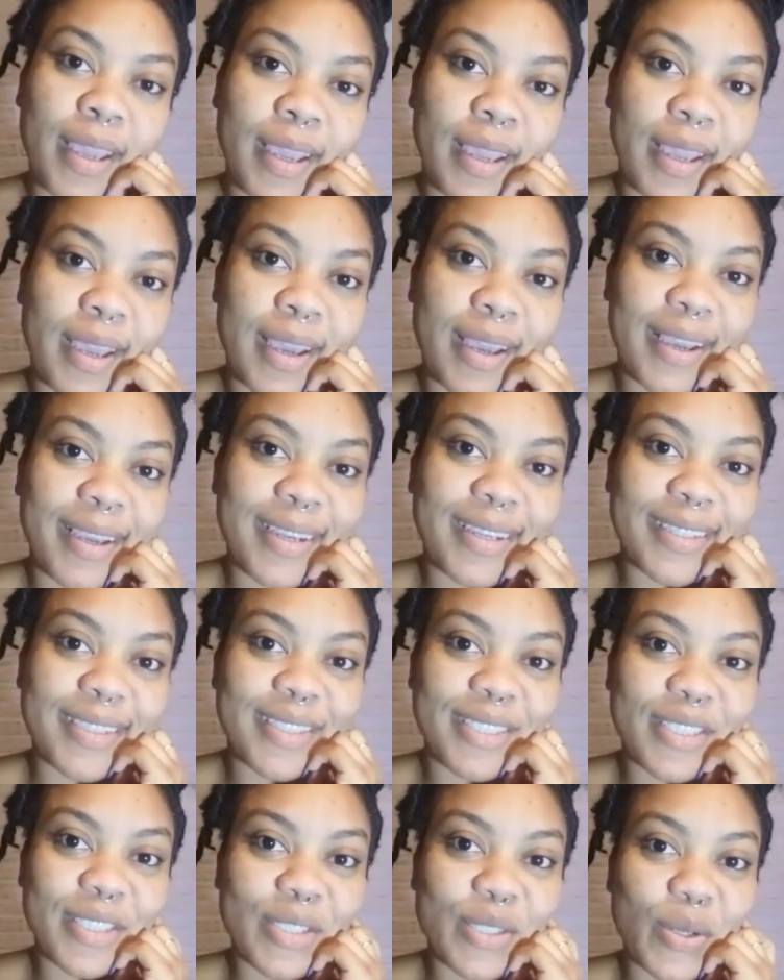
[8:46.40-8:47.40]
Hey
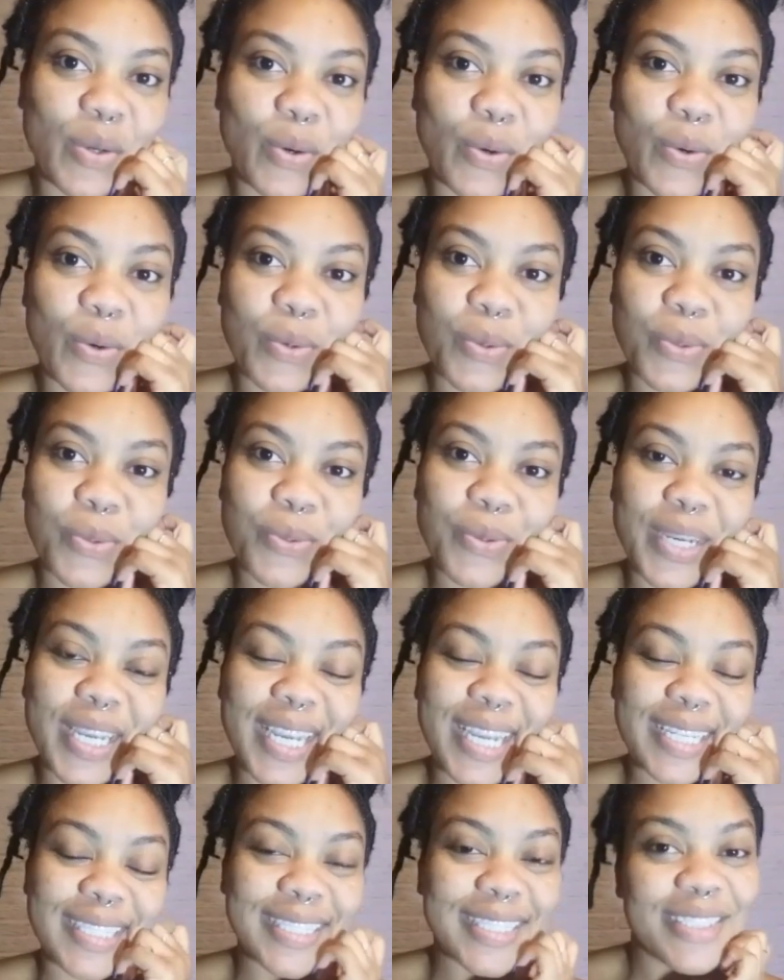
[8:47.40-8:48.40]
guys, so
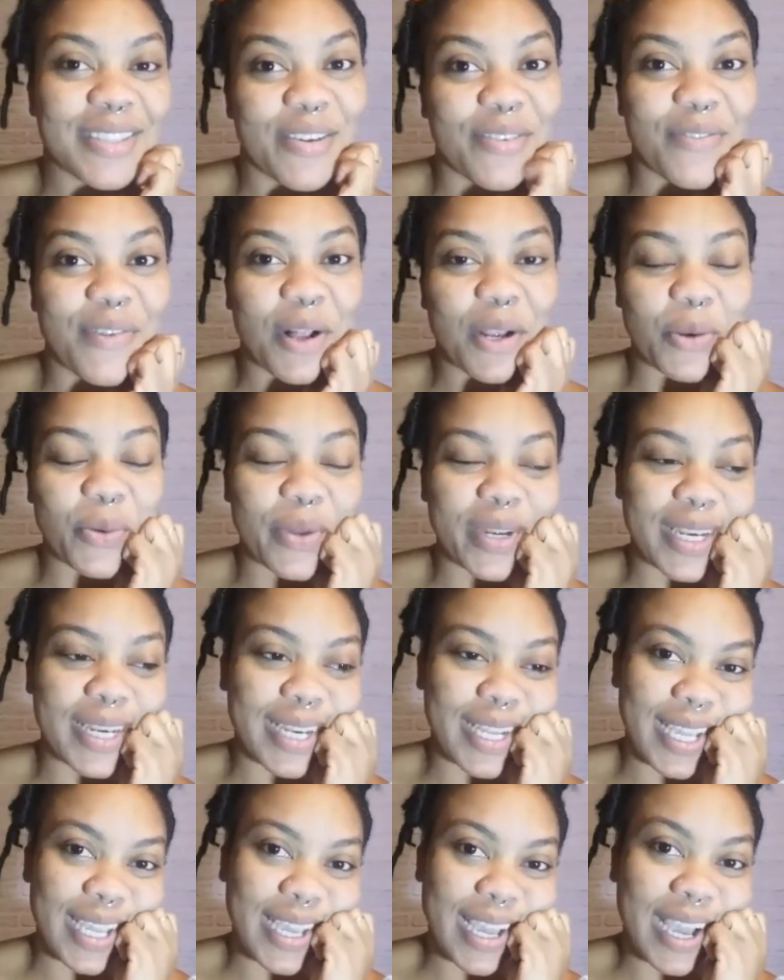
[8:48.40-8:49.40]
it's the
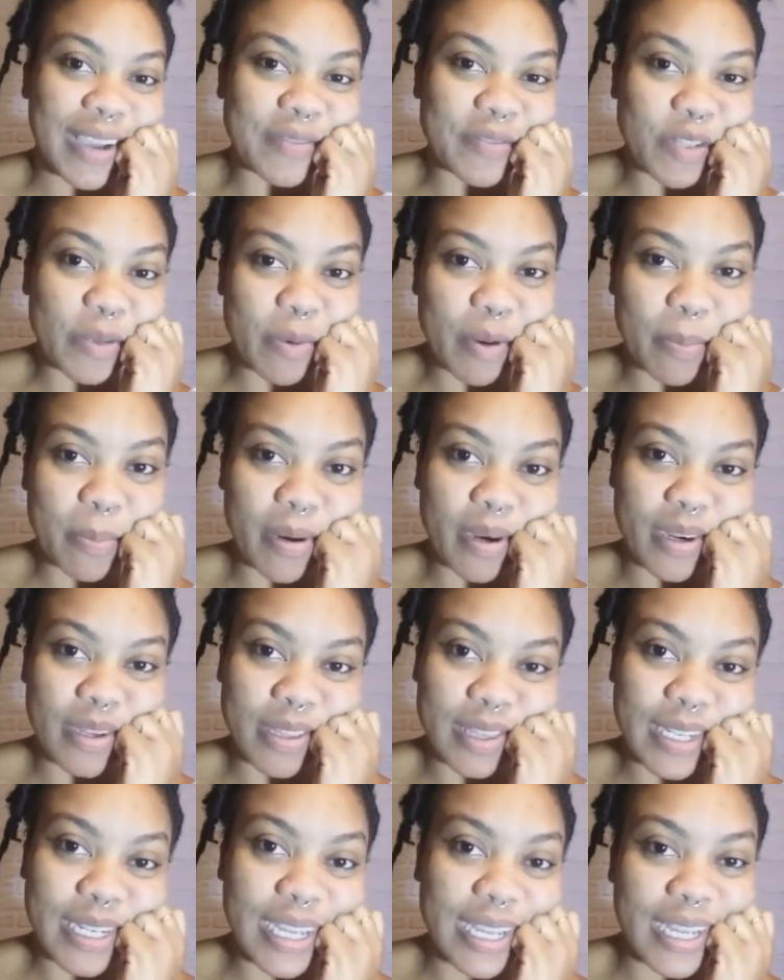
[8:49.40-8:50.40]
following day after my
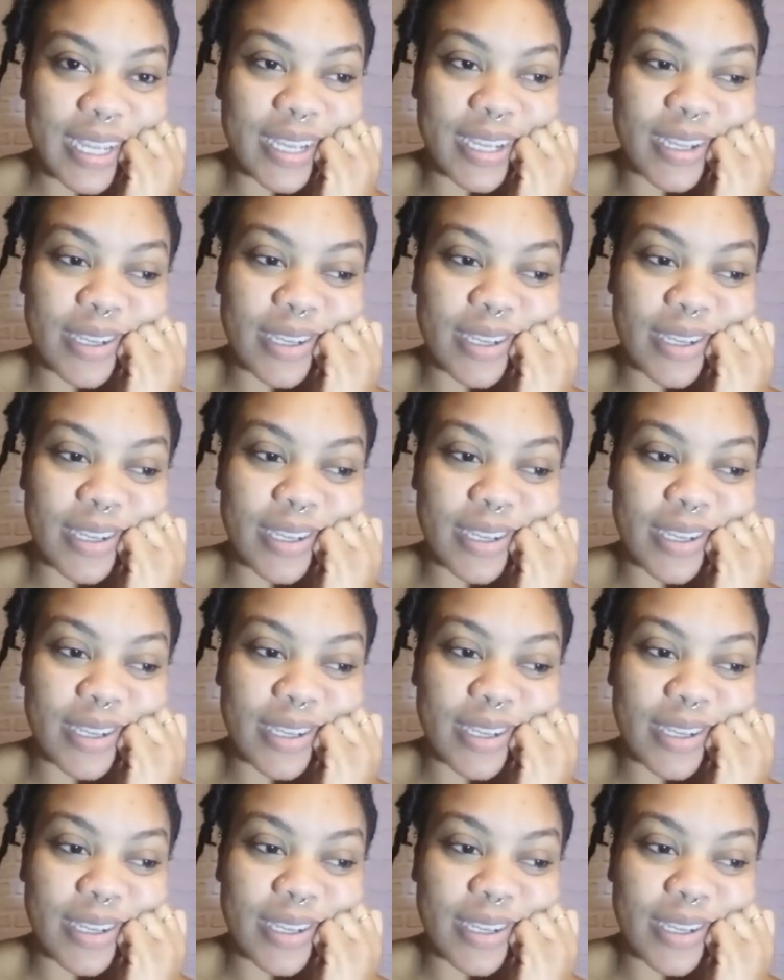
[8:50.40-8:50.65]
birthday.